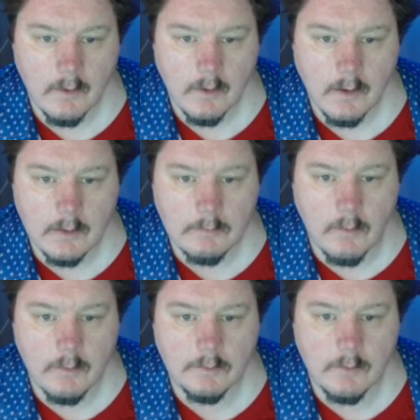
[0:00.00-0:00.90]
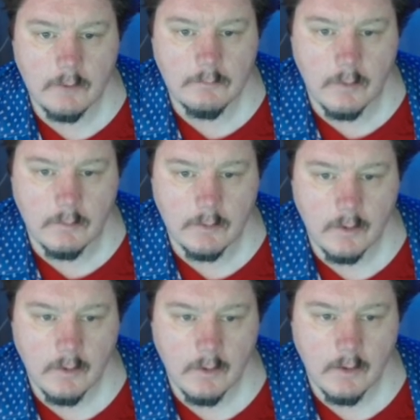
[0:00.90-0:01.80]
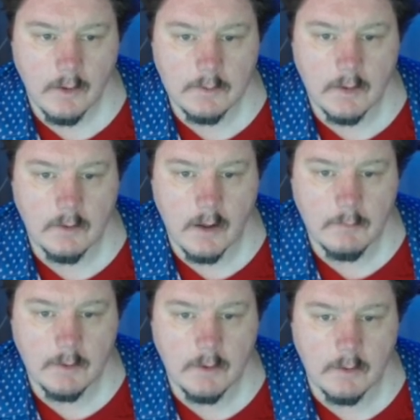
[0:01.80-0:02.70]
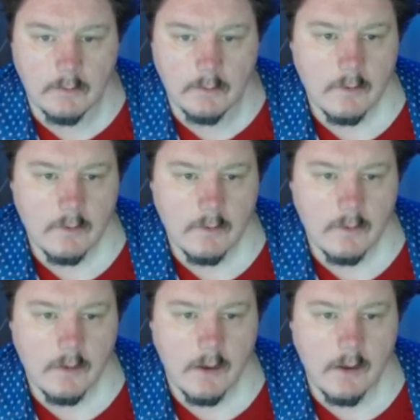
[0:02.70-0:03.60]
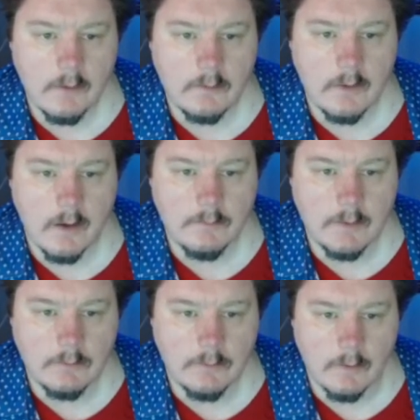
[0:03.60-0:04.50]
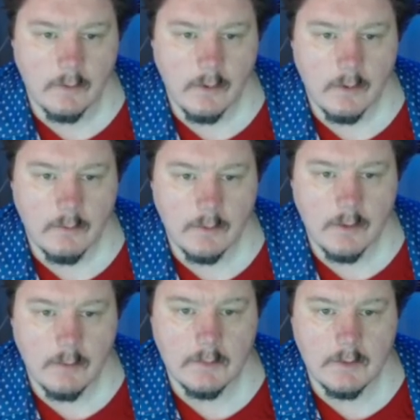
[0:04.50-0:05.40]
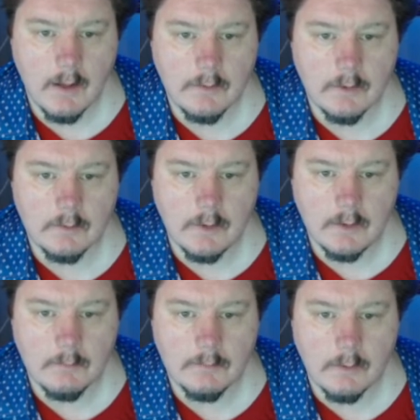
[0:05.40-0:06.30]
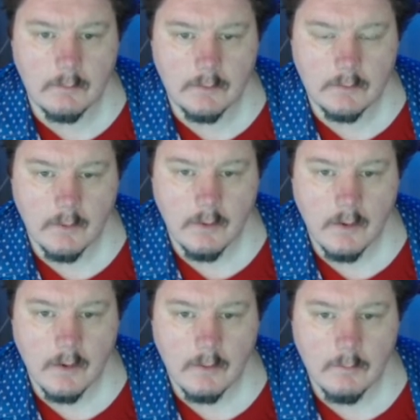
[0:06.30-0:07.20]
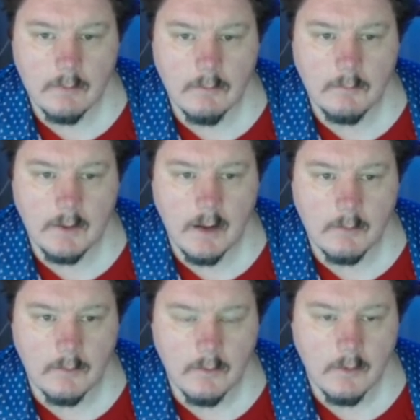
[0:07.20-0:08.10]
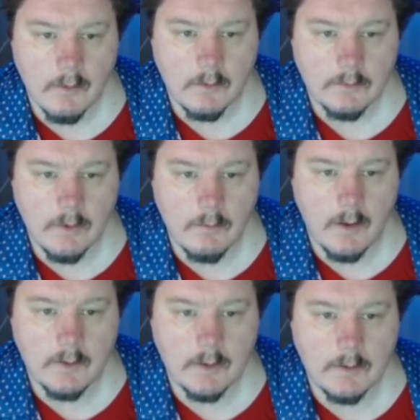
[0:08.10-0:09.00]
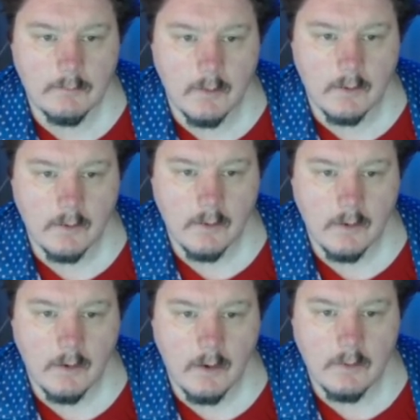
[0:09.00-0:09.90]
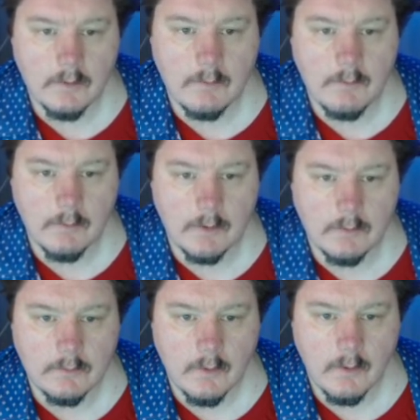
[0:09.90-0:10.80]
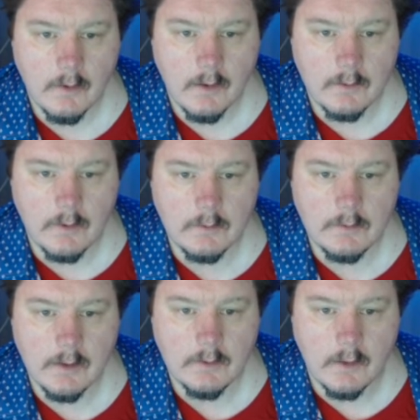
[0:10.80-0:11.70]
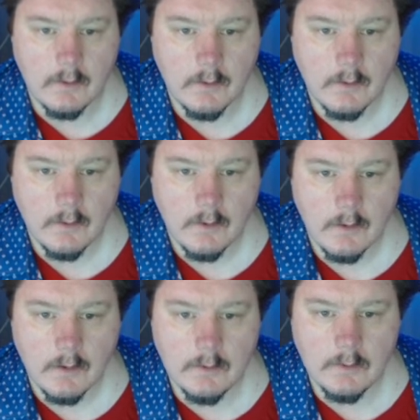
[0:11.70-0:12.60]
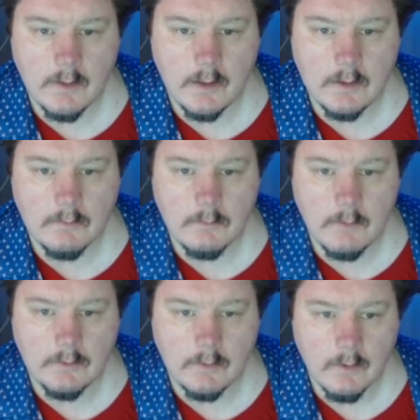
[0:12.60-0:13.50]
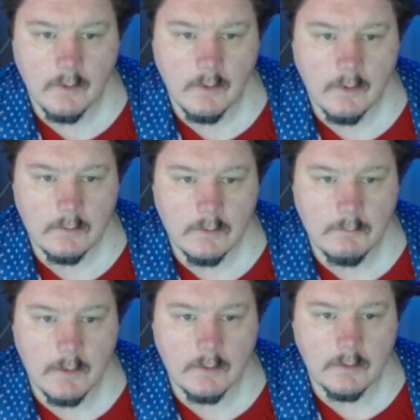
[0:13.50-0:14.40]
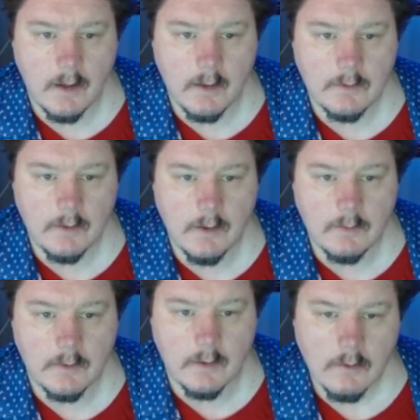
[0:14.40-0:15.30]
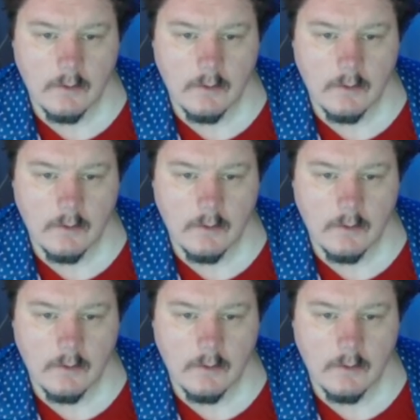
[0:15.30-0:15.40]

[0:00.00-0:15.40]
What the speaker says: and more straightforward in the coming years. In the future, when someone has their genome sequenced, we will be able to identify all the variants in their DNA and use that information to better guide their healthcare.